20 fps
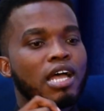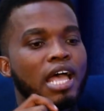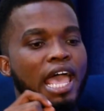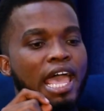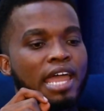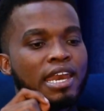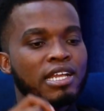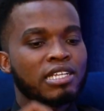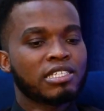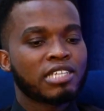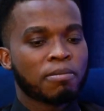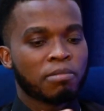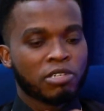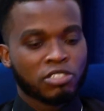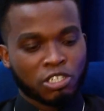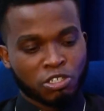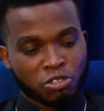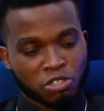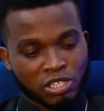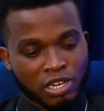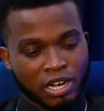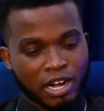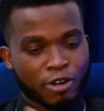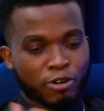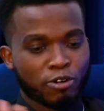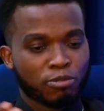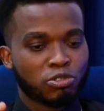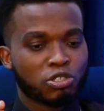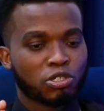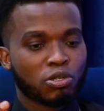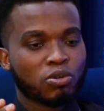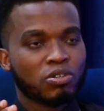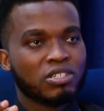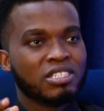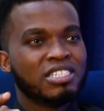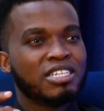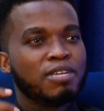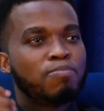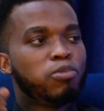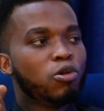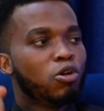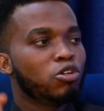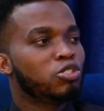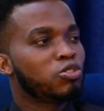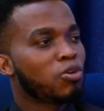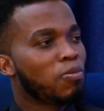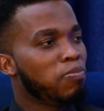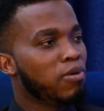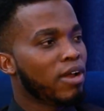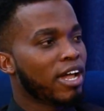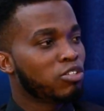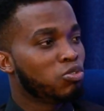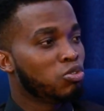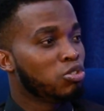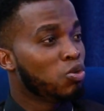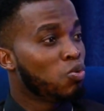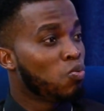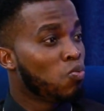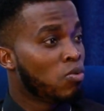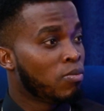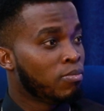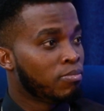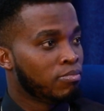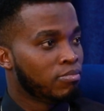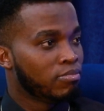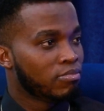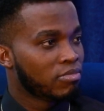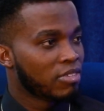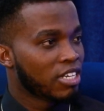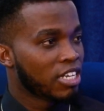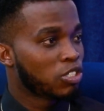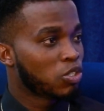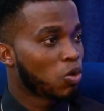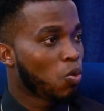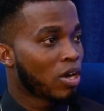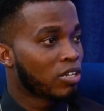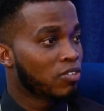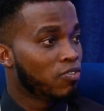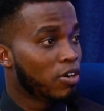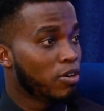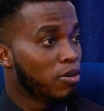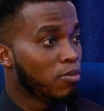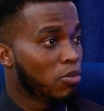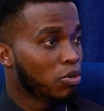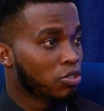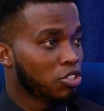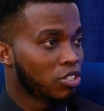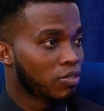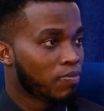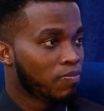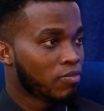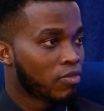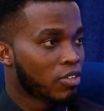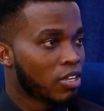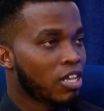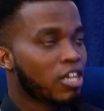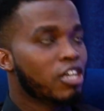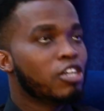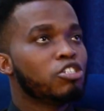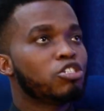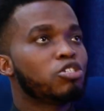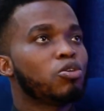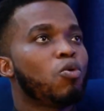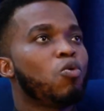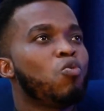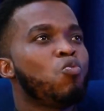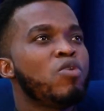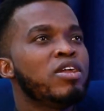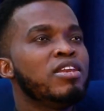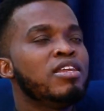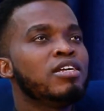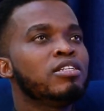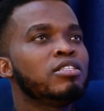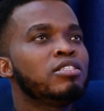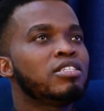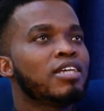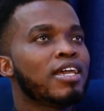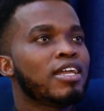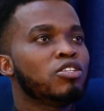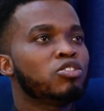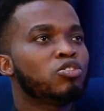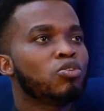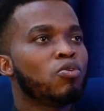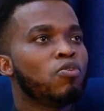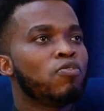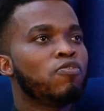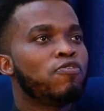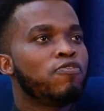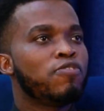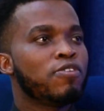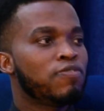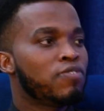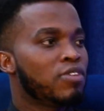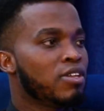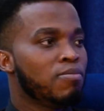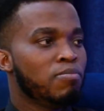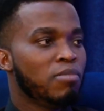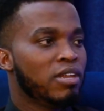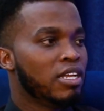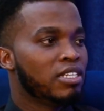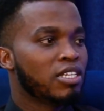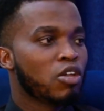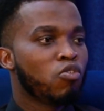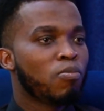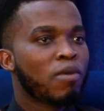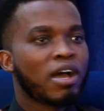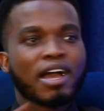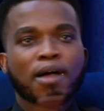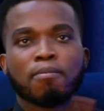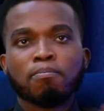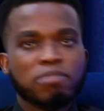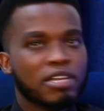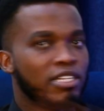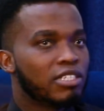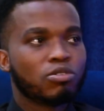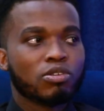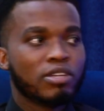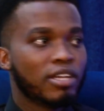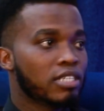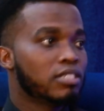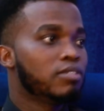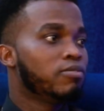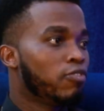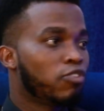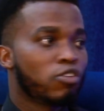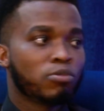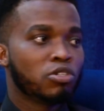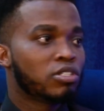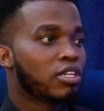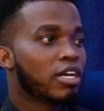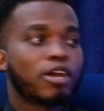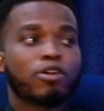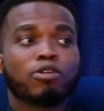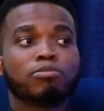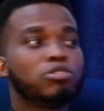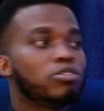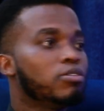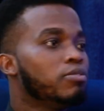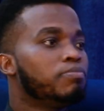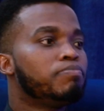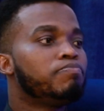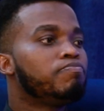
anytime there's a uterine rupture, the blood supply to the womb is quite very much. So within 10 to 15 minutes, a woman can bleed to death from uterine rupture.